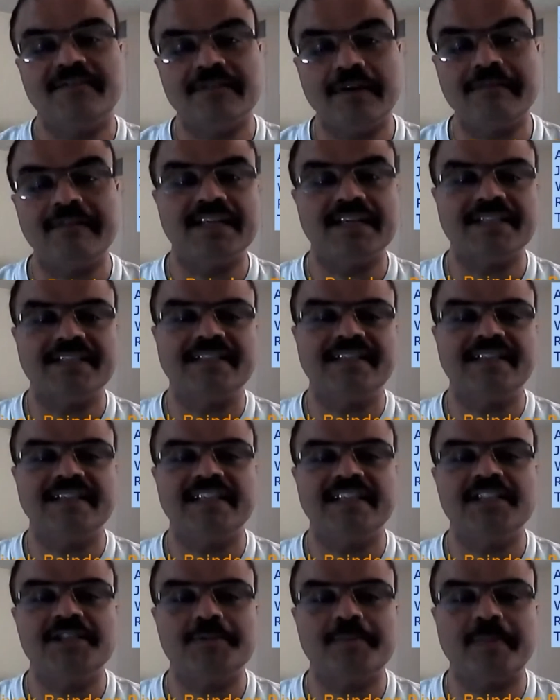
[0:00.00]
However,
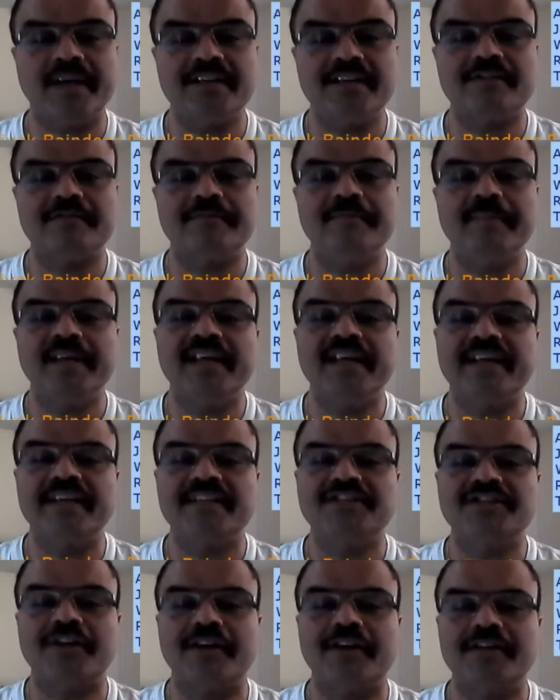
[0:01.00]
in spite of
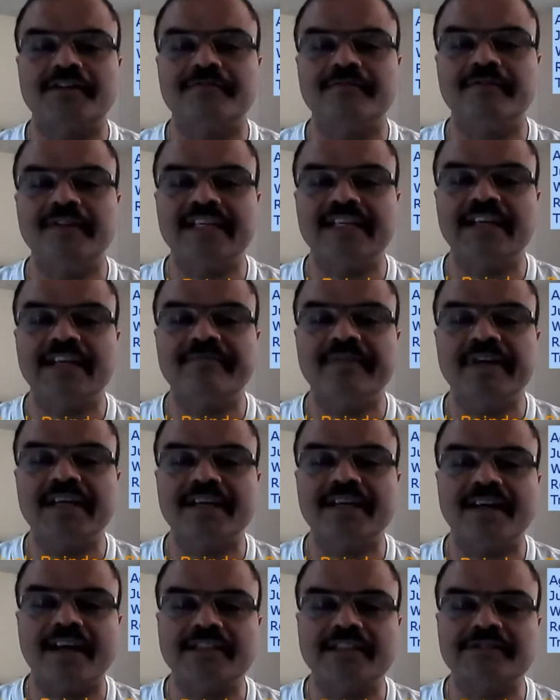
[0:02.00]
being a short working
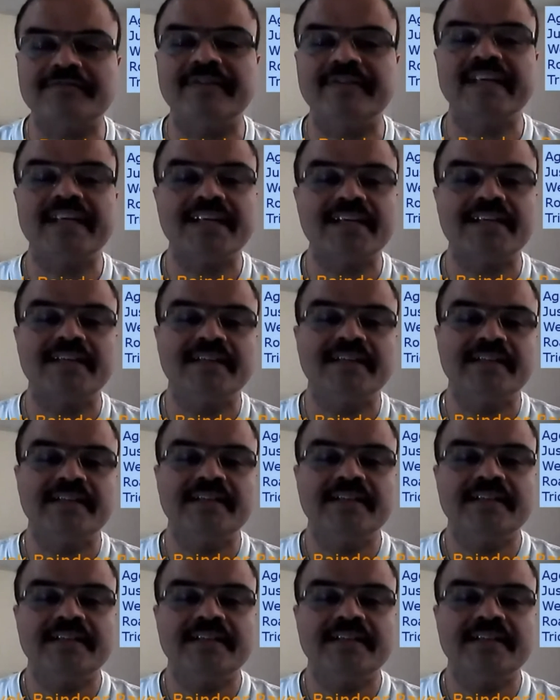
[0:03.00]
week last week,